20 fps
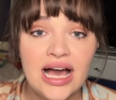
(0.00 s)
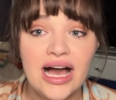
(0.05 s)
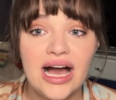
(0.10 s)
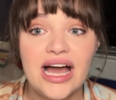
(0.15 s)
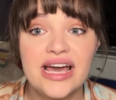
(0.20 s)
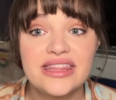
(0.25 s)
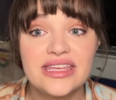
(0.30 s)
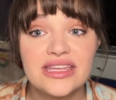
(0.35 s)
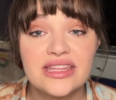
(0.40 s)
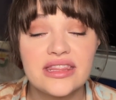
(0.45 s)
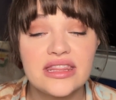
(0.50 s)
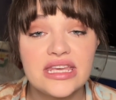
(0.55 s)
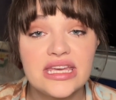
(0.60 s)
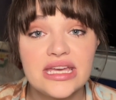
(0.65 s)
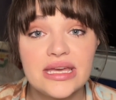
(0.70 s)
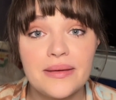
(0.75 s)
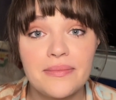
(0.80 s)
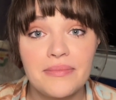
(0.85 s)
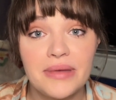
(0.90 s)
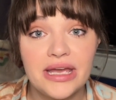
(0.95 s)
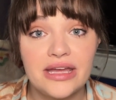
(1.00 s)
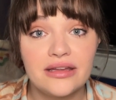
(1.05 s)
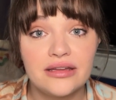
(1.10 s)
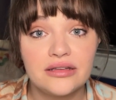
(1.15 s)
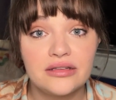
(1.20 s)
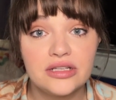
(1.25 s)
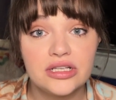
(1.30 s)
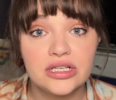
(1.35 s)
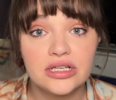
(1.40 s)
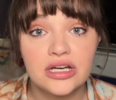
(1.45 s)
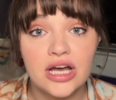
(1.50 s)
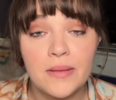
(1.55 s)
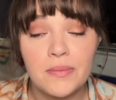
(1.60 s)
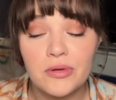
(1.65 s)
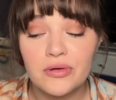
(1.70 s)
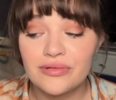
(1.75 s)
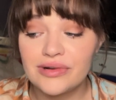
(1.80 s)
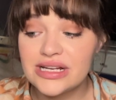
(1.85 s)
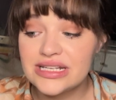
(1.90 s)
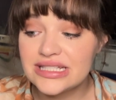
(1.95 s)
I think the main
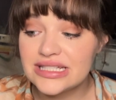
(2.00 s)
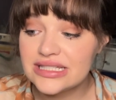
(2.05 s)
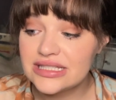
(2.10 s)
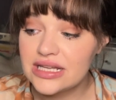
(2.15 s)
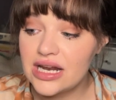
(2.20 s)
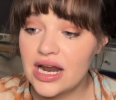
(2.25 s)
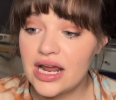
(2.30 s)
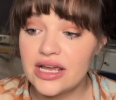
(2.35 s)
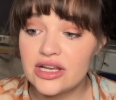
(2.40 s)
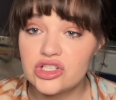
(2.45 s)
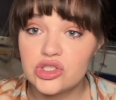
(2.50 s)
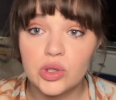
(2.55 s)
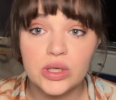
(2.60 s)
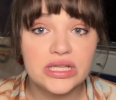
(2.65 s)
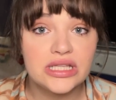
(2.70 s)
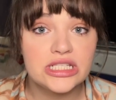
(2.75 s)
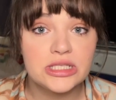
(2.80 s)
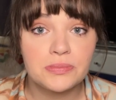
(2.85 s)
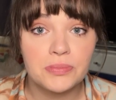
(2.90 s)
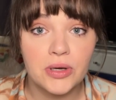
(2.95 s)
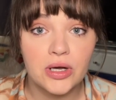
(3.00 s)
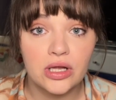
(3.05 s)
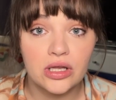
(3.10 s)
couple reasons that I enjoyed this book